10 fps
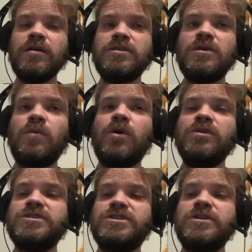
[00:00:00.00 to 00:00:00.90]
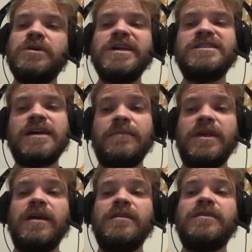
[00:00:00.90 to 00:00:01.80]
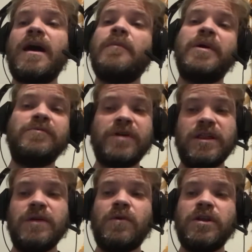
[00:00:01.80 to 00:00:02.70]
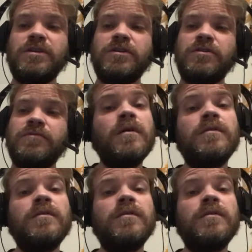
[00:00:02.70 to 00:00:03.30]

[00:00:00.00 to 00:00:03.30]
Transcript: towards doing something that we really want to do?